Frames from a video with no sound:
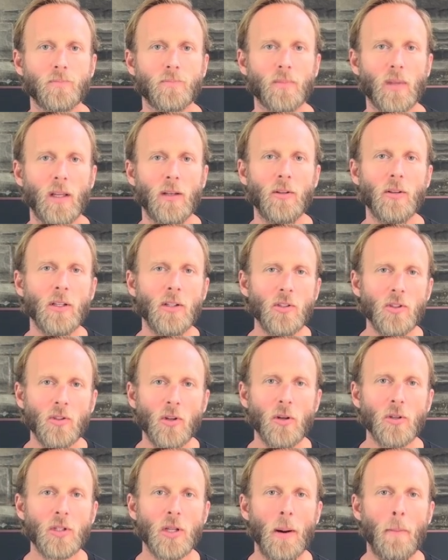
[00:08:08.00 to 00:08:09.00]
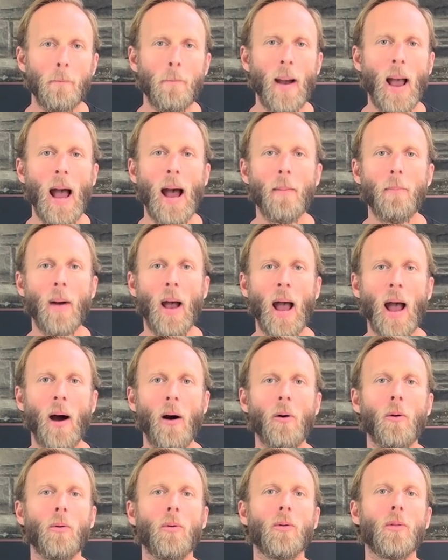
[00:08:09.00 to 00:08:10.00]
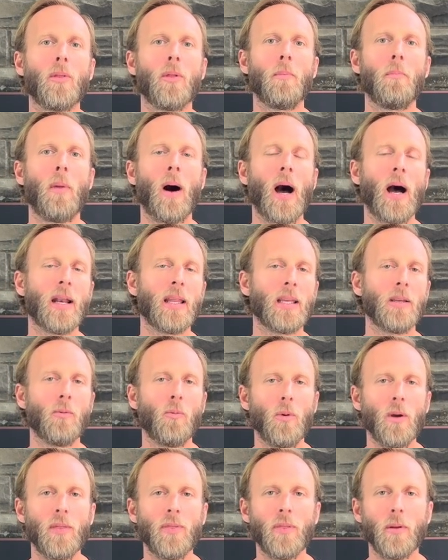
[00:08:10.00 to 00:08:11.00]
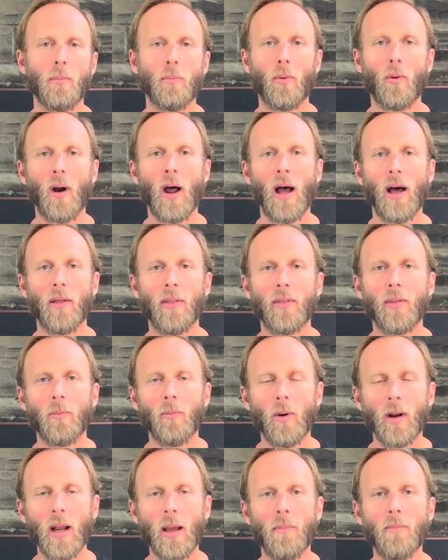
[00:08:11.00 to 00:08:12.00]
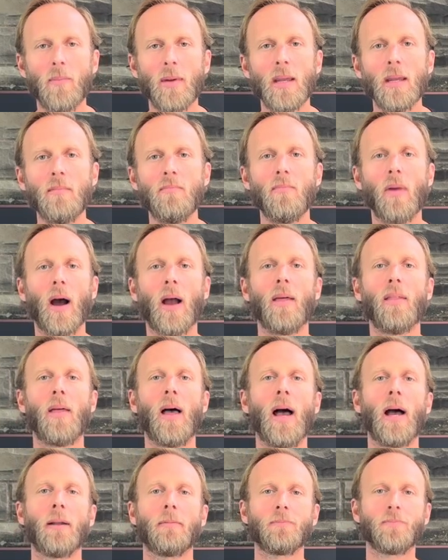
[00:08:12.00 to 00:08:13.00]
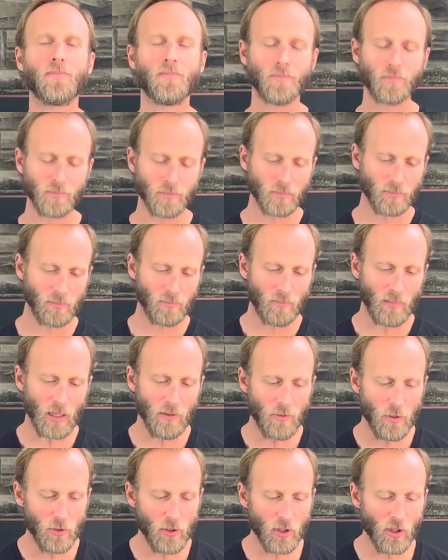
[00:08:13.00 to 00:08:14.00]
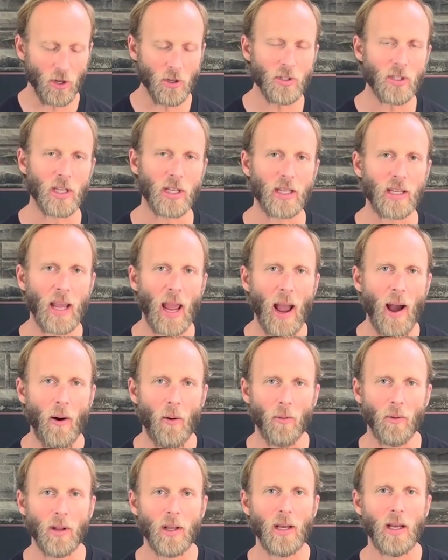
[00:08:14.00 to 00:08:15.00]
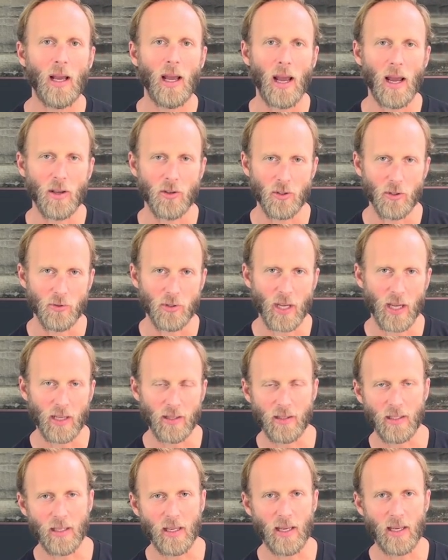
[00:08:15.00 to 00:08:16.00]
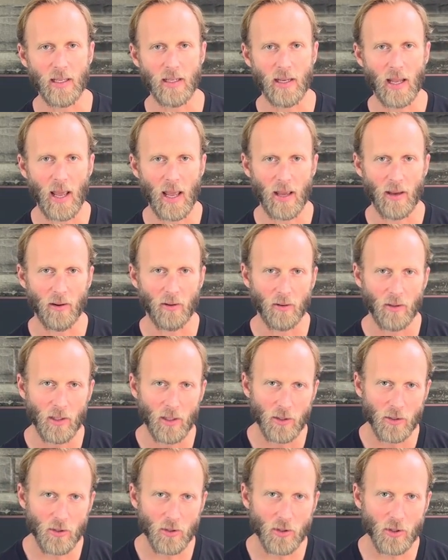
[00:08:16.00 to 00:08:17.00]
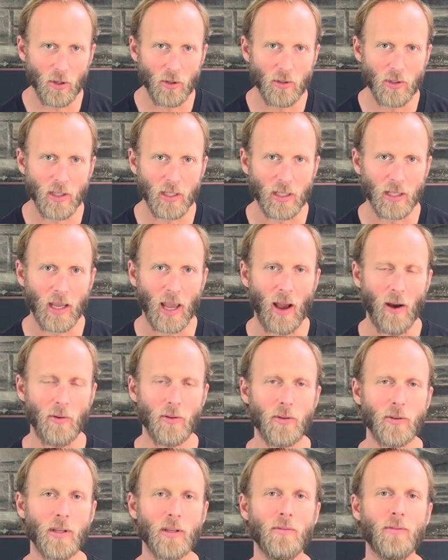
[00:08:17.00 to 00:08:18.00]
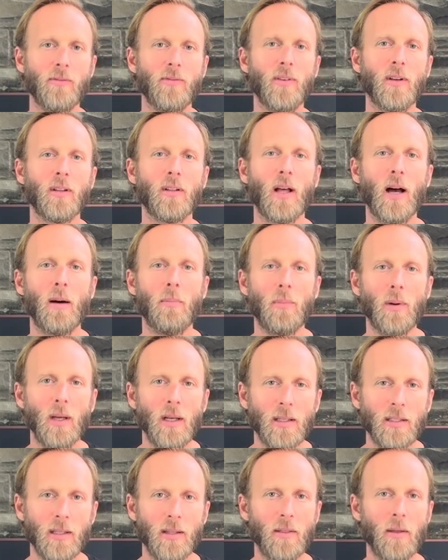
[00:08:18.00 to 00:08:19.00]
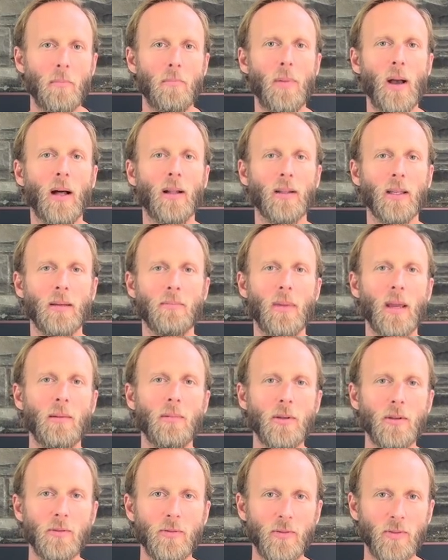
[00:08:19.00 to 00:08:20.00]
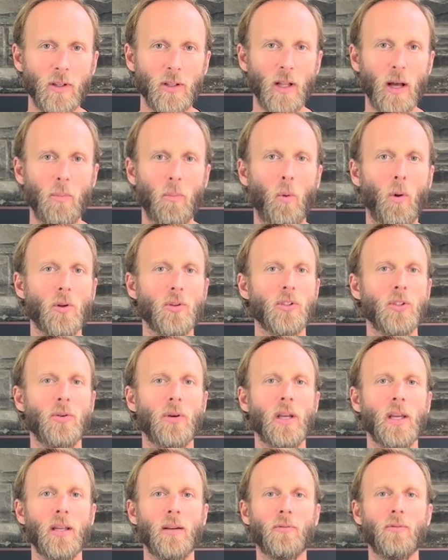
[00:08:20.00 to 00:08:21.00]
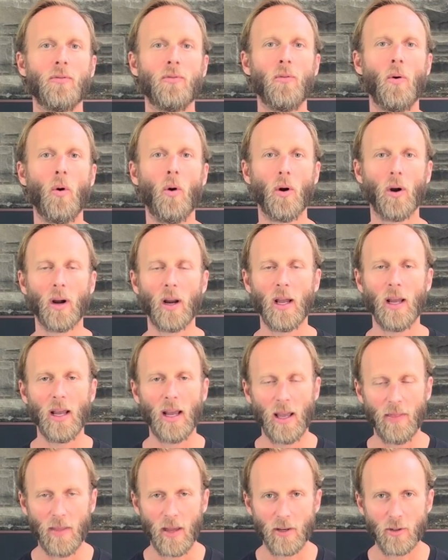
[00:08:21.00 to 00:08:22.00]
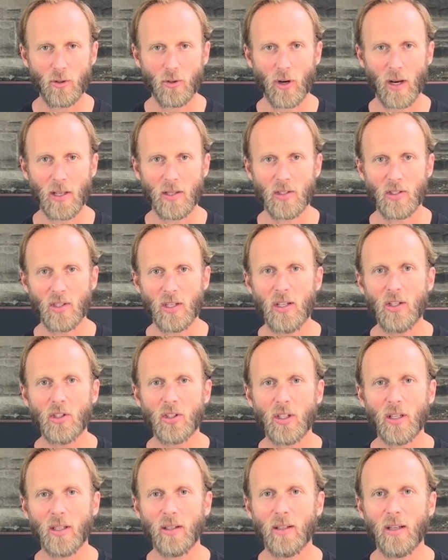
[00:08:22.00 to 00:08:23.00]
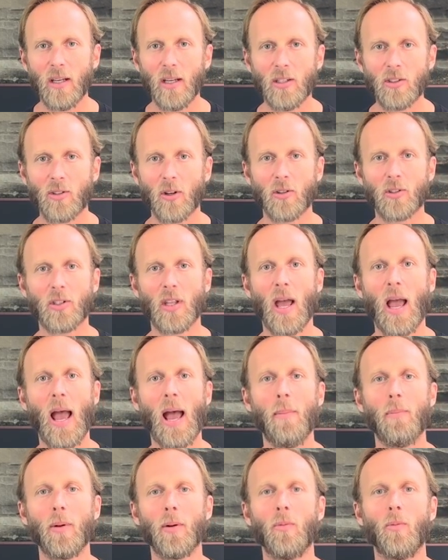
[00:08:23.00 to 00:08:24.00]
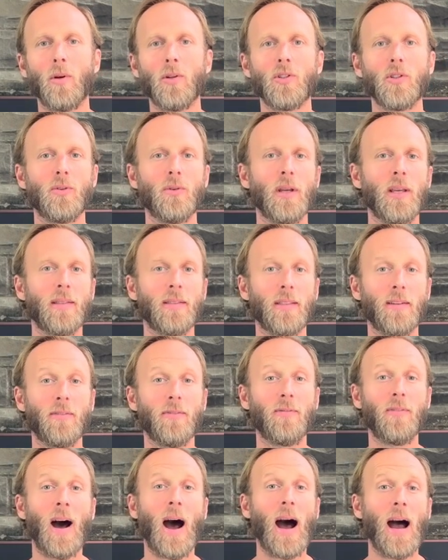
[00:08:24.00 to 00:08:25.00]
And you can start to map out the body with the breath. And what I mean by that, if you start to count as you take the inhale, you start to count, you can fill up to the belly. Maybe you fill up once you hit 4, and that transition starts to happen once you hit the 5.